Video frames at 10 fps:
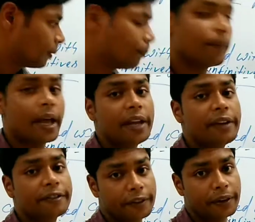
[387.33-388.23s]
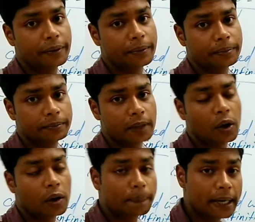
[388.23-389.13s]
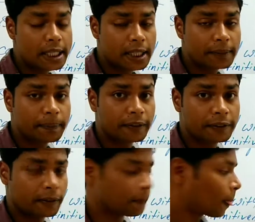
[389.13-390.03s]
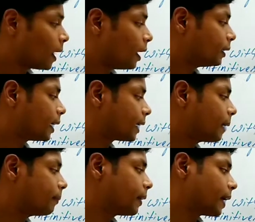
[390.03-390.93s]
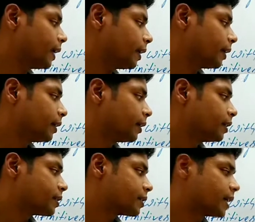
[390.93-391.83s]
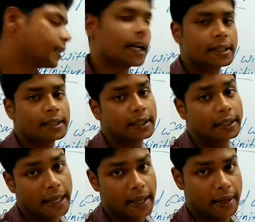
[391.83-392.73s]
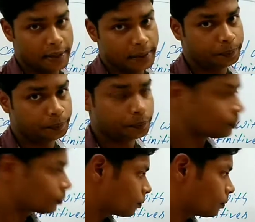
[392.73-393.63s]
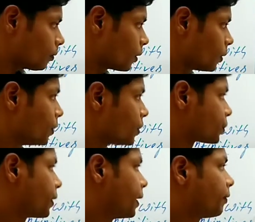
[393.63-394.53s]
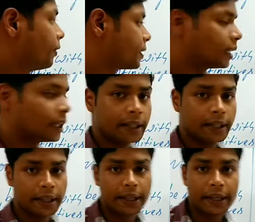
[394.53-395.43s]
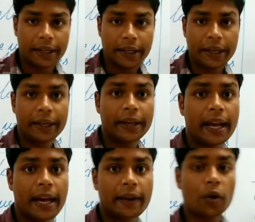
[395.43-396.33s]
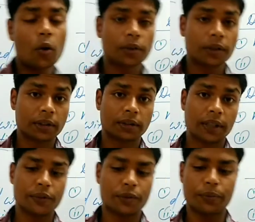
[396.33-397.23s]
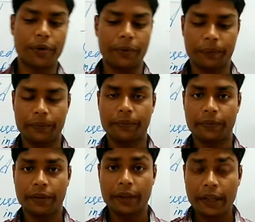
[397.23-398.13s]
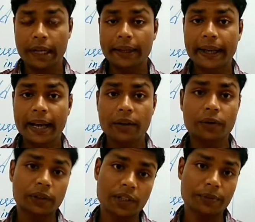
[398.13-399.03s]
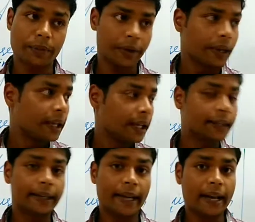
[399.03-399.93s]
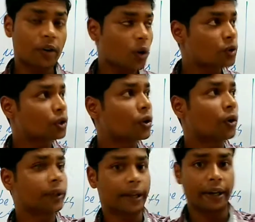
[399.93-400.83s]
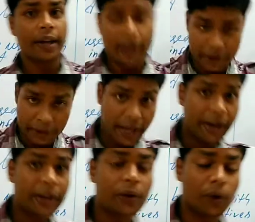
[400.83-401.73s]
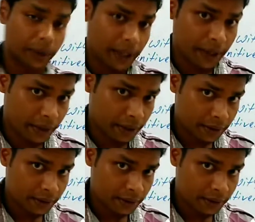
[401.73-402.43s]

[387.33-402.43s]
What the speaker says: Main verb or principal verb, that time we can say that dares. So here we say that he dare not touch me. He dare not touch me. He dare not go there. Dare he go there?